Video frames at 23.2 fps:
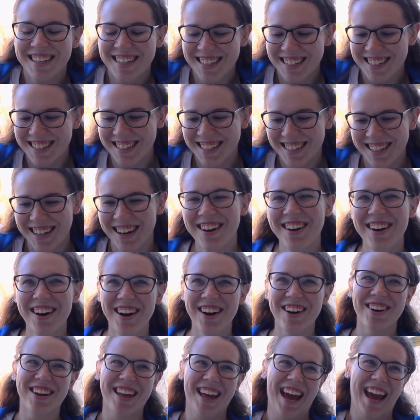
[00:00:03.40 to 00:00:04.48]
Growing up,
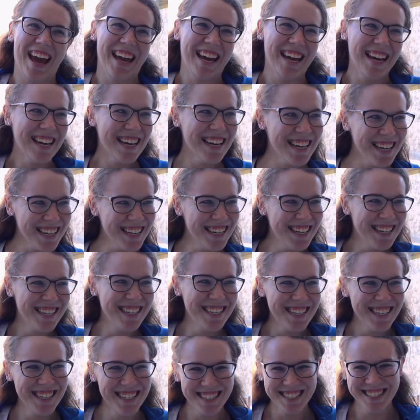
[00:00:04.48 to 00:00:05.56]
I didn't really go to
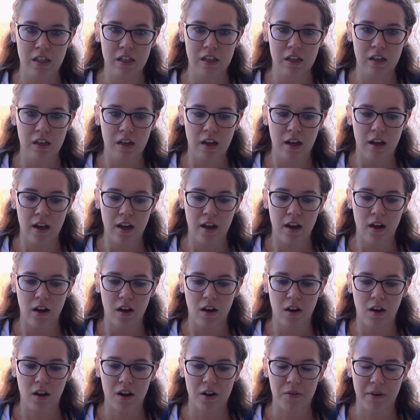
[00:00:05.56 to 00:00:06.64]
church
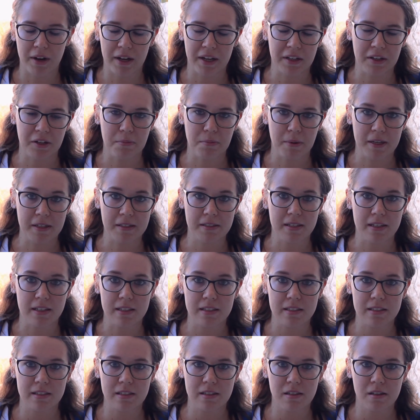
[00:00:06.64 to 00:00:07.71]
on a regular
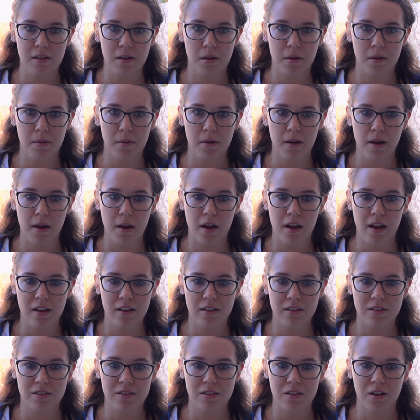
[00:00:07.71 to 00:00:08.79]
basis.
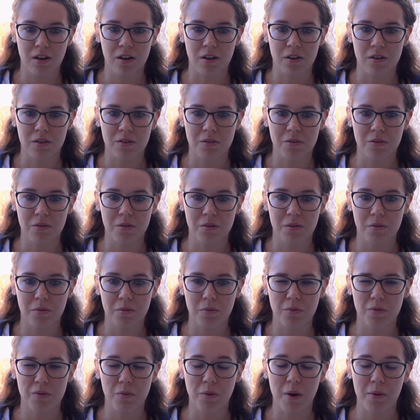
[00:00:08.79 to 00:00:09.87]
So
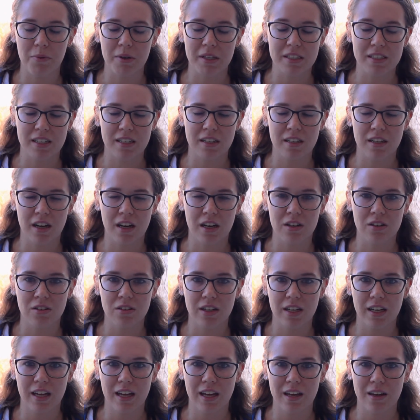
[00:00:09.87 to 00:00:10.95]
when we did
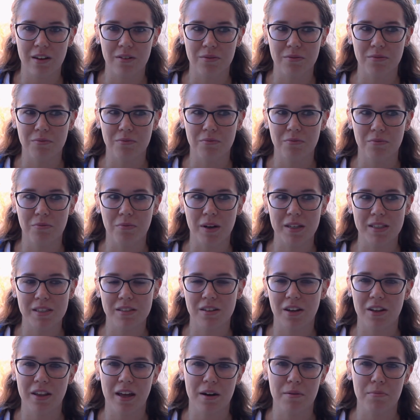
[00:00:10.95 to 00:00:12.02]
go, it
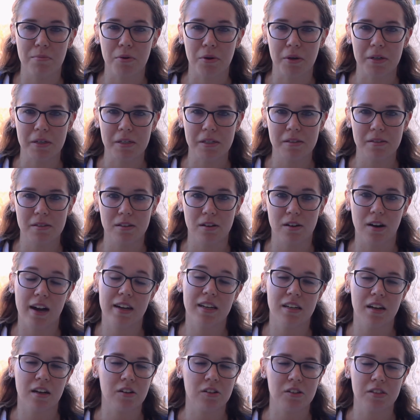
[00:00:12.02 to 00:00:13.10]
wasn't all that important, or I
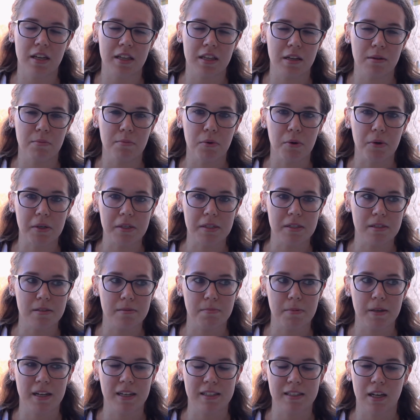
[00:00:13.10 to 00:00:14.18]
didn't understand the importance
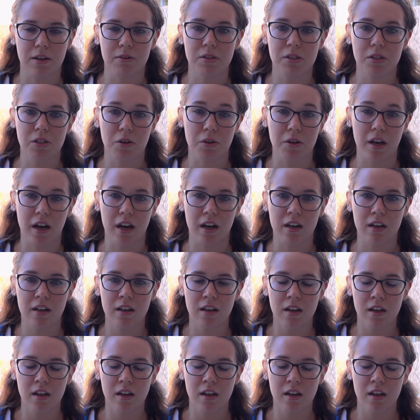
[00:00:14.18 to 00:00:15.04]
because I was so young.